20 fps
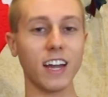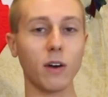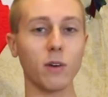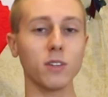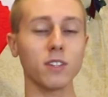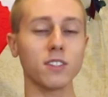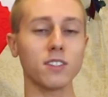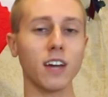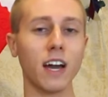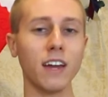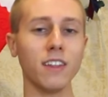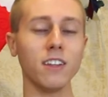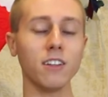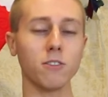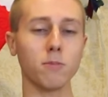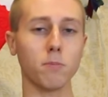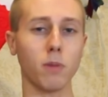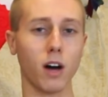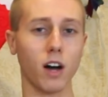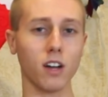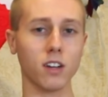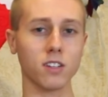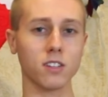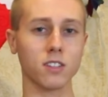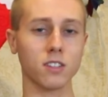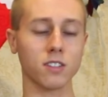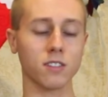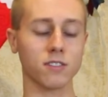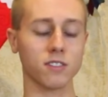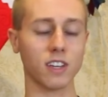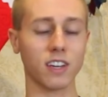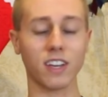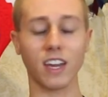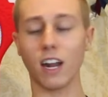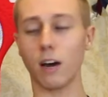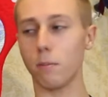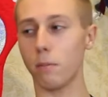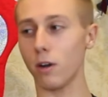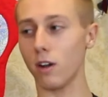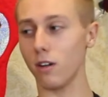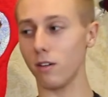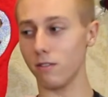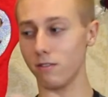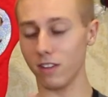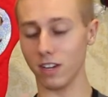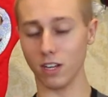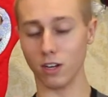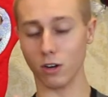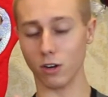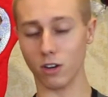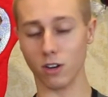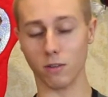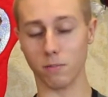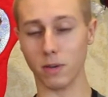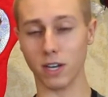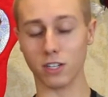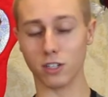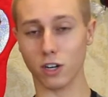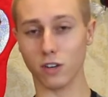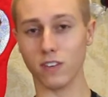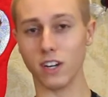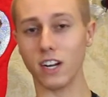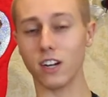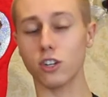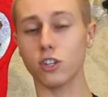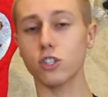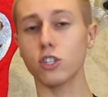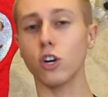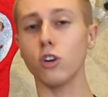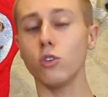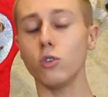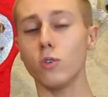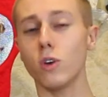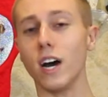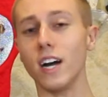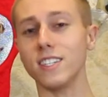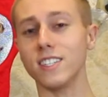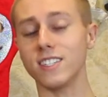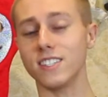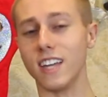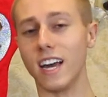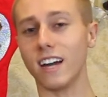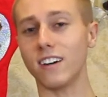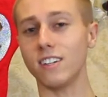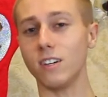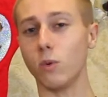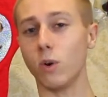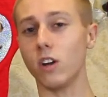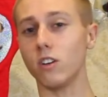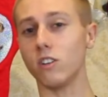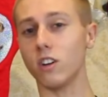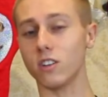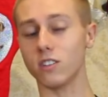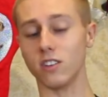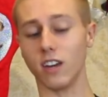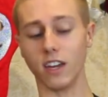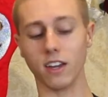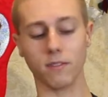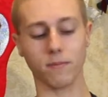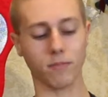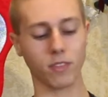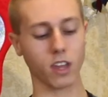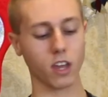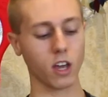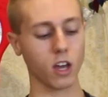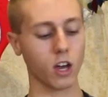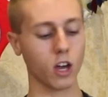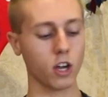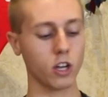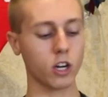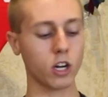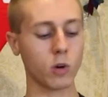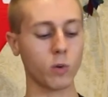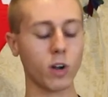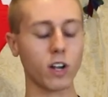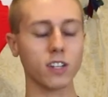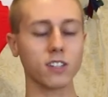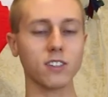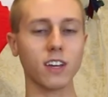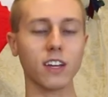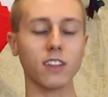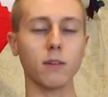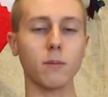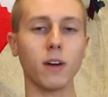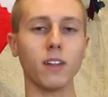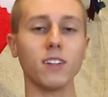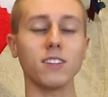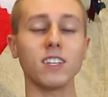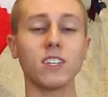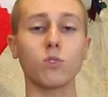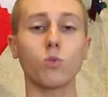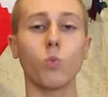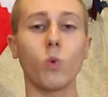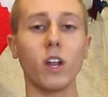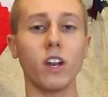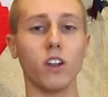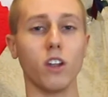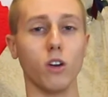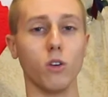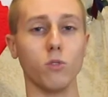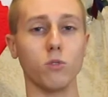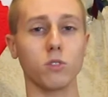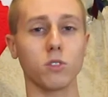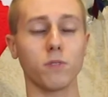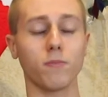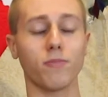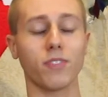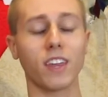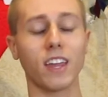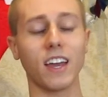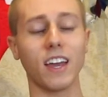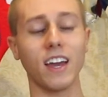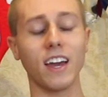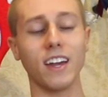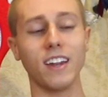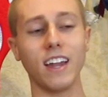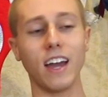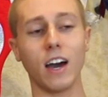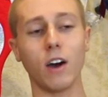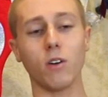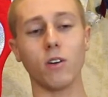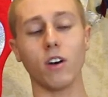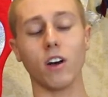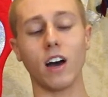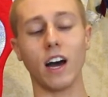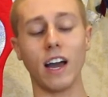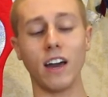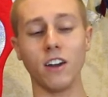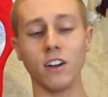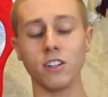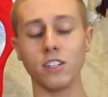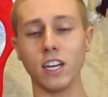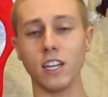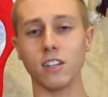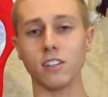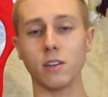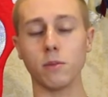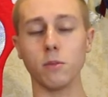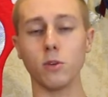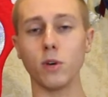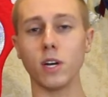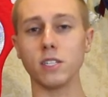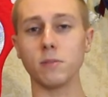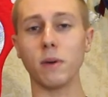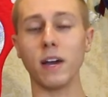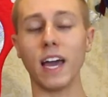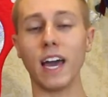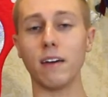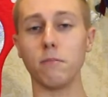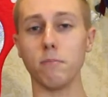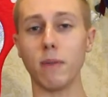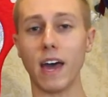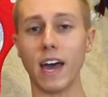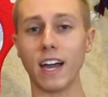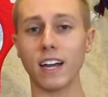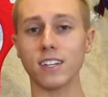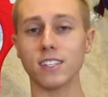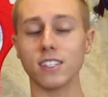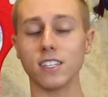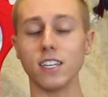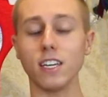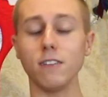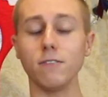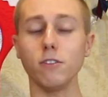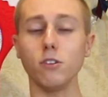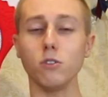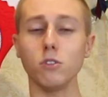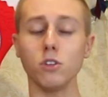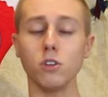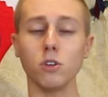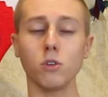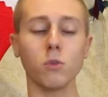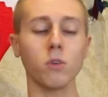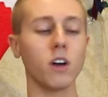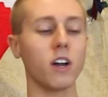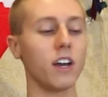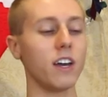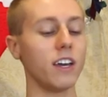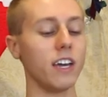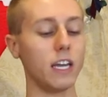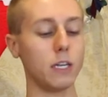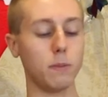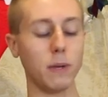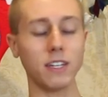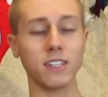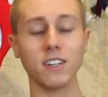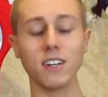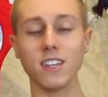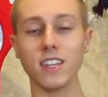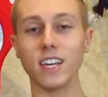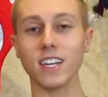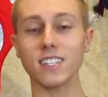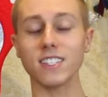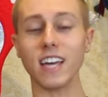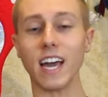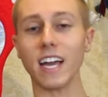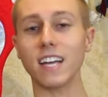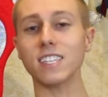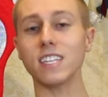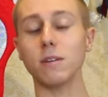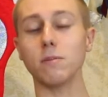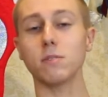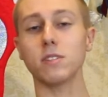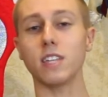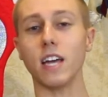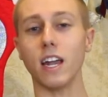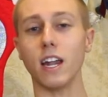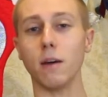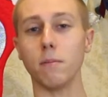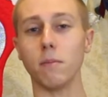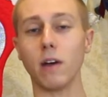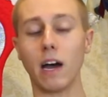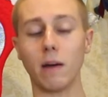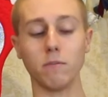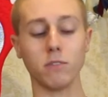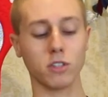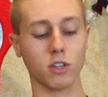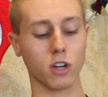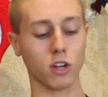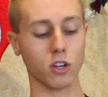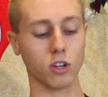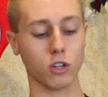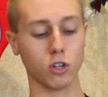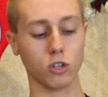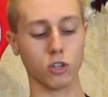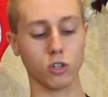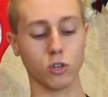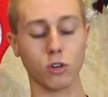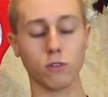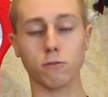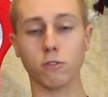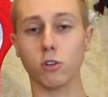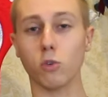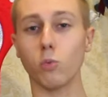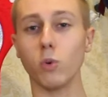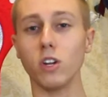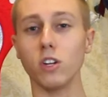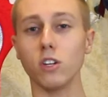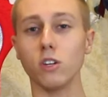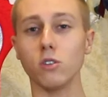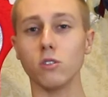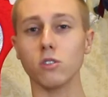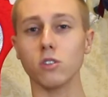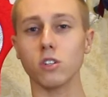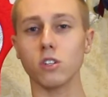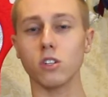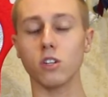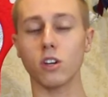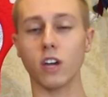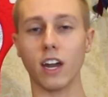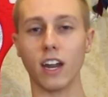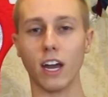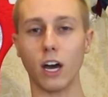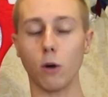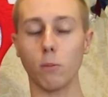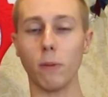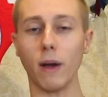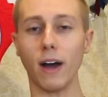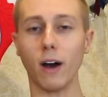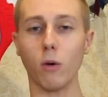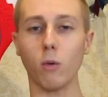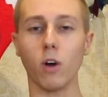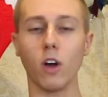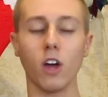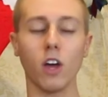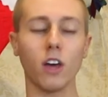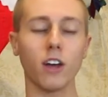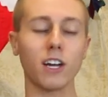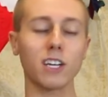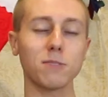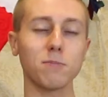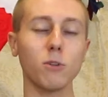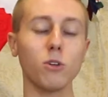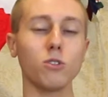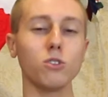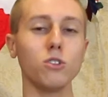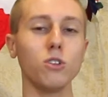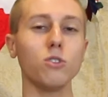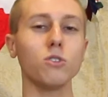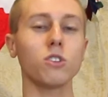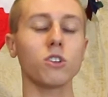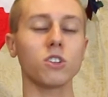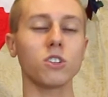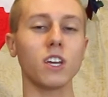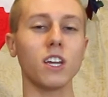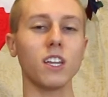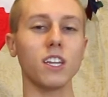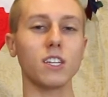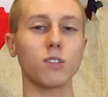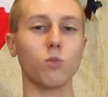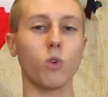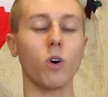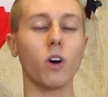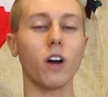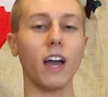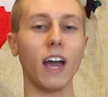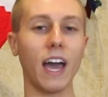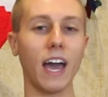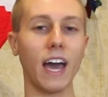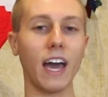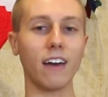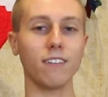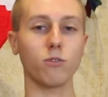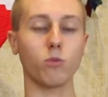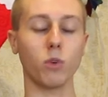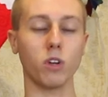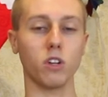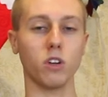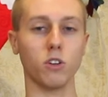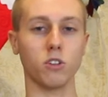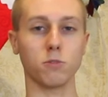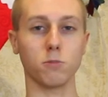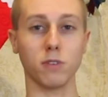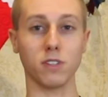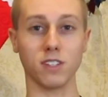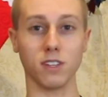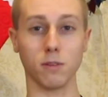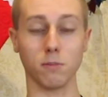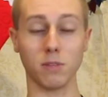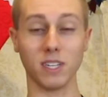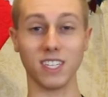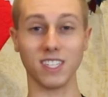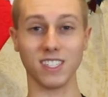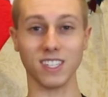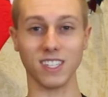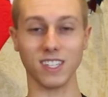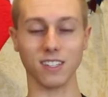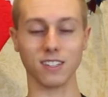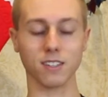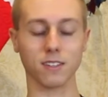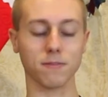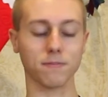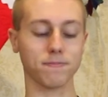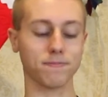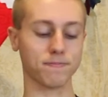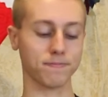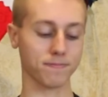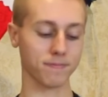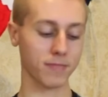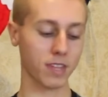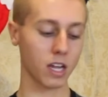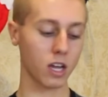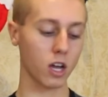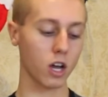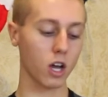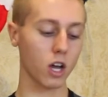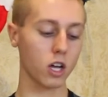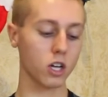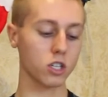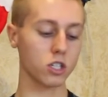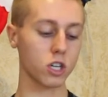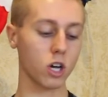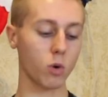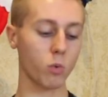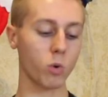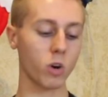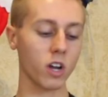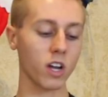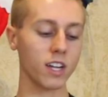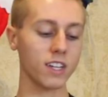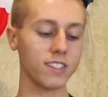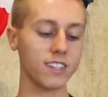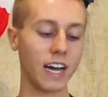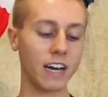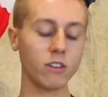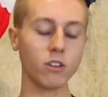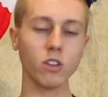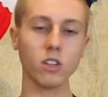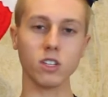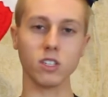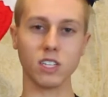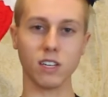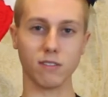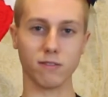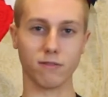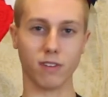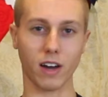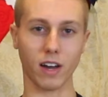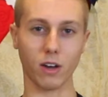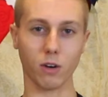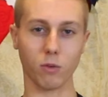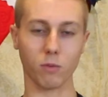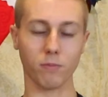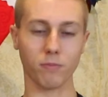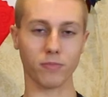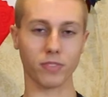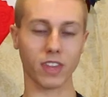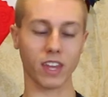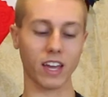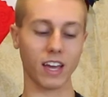Now inside this box, again, I'll put a video, a picture over here to show you guys exactly what it looks like. You're going to want to select the button that says Windows. Now, I understand that some of you guys might have Macs. If you do, it's basically the exact same setup. I'm just going to do it for the Windows to kind of help out, because most users getting this wallet have Windows PCs. So we're going to download the zip file.